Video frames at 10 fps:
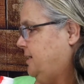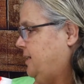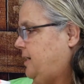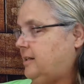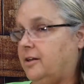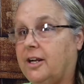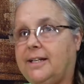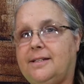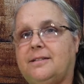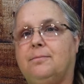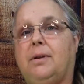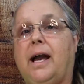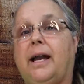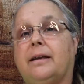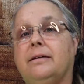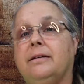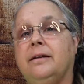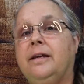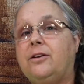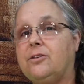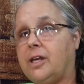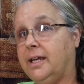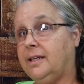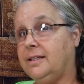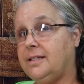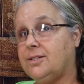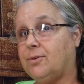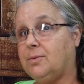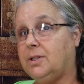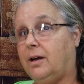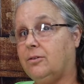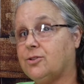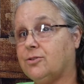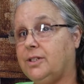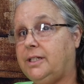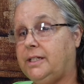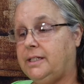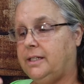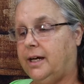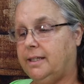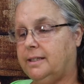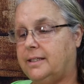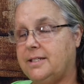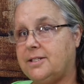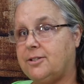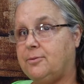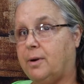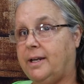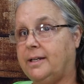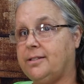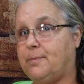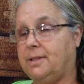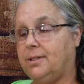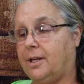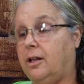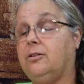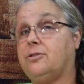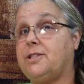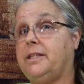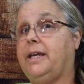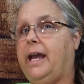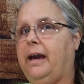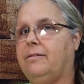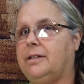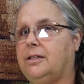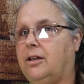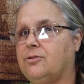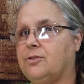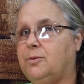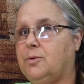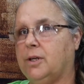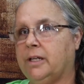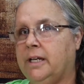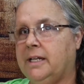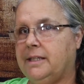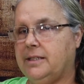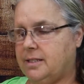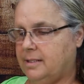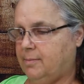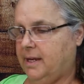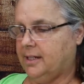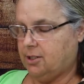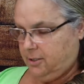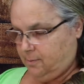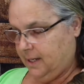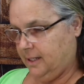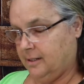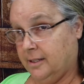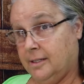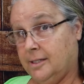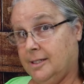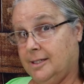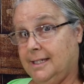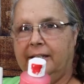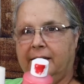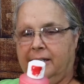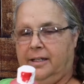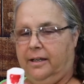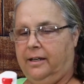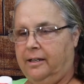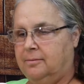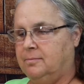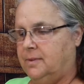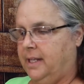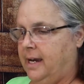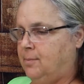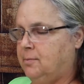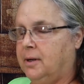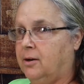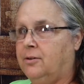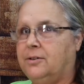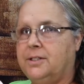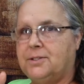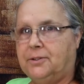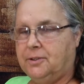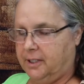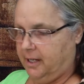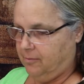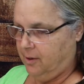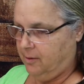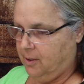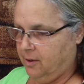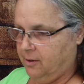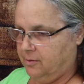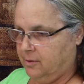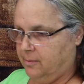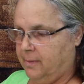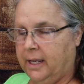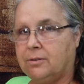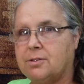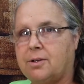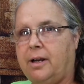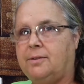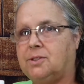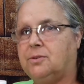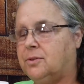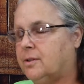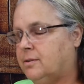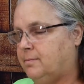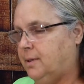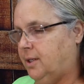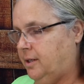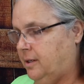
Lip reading: and you're going to need some black. You can get these from the Dollar Tree, not these two brands, but the colors that they have at Dollar Tree will work. This is the black chalk paint. The apple barrel is sold at Walmart or Michael's craft store, but